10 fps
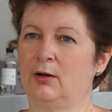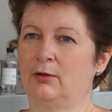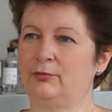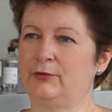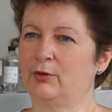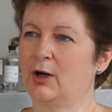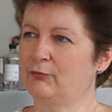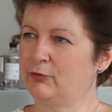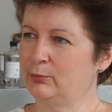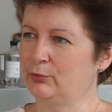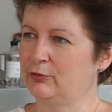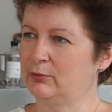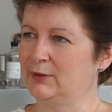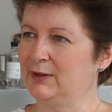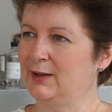feel comfortable
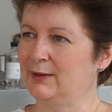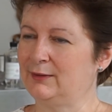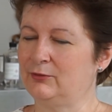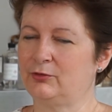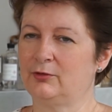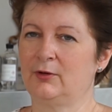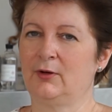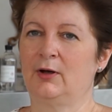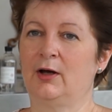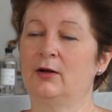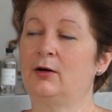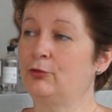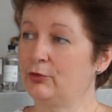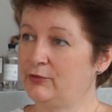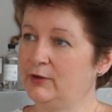to engage, and our
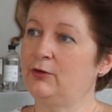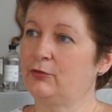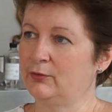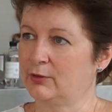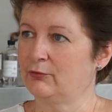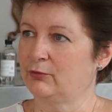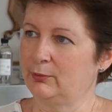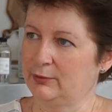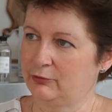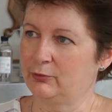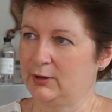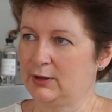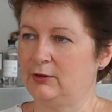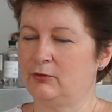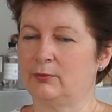volunteers feel comfortable to
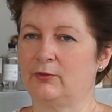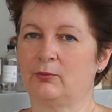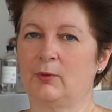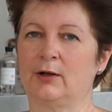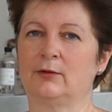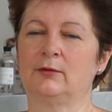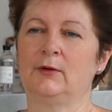engage with as well.